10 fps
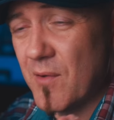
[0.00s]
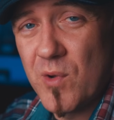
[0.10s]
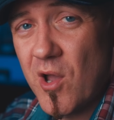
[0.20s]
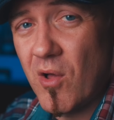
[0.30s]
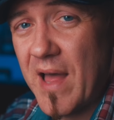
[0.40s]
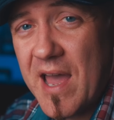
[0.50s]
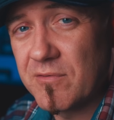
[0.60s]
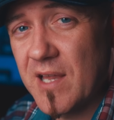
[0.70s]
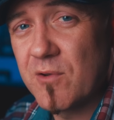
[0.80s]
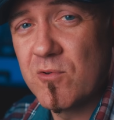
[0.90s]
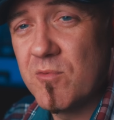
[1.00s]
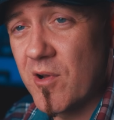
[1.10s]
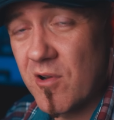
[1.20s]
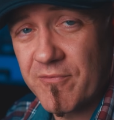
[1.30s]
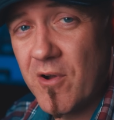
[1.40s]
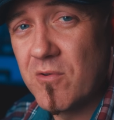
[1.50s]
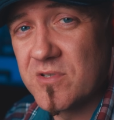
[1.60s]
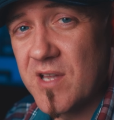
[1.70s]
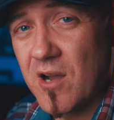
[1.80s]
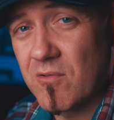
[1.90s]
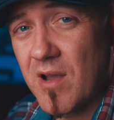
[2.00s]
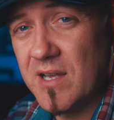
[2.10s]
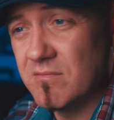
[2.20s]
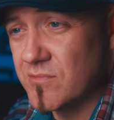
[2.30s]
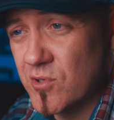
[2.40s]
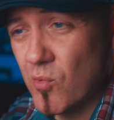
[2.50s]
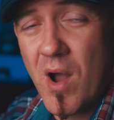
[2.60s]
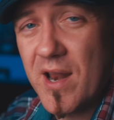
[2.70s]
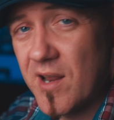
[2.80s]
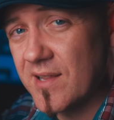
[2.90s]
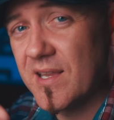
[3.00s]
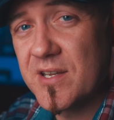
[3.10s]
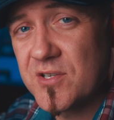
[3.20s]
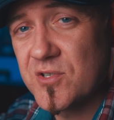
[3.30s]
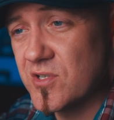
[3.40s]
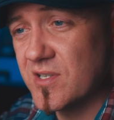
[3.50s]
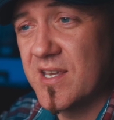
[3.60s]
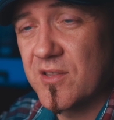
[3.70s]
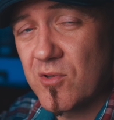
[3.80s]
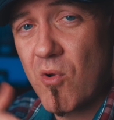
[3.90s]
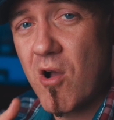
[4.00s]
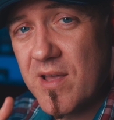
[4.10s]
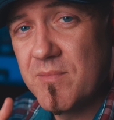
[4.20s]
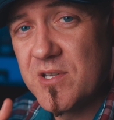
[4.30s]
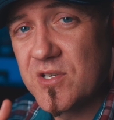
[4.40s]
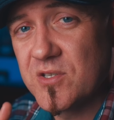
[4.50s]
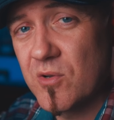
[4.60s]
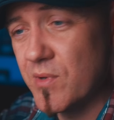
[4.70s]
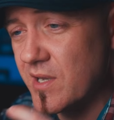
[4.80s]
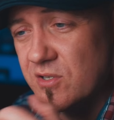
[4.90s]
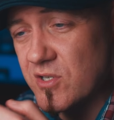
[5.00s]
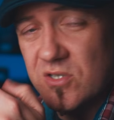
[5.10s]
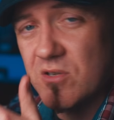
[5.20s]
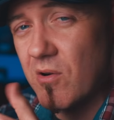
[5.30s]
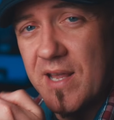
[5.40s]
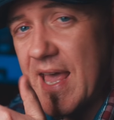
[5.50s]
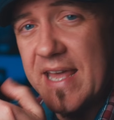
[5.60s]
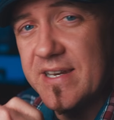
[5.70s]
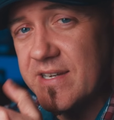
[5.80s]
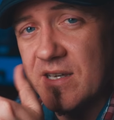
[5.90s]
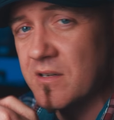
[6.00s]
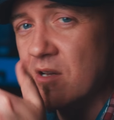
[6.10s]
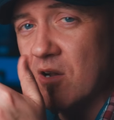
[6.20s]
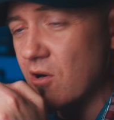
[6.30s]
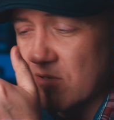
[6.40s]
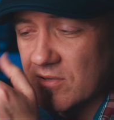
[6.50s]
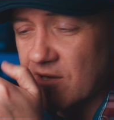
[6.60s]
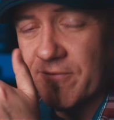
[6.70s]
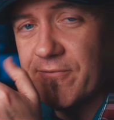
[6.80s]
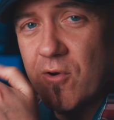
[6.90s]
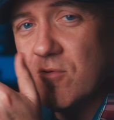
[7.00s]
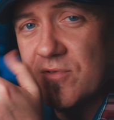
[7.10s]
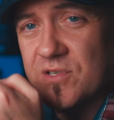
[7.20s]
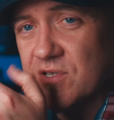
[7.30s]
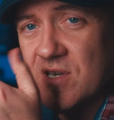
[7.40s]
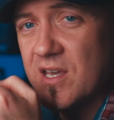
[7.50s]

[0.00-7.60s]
We all have Lightroom on our phones now, right? So why not let us just get the raw images so we can just start editing on our little phones?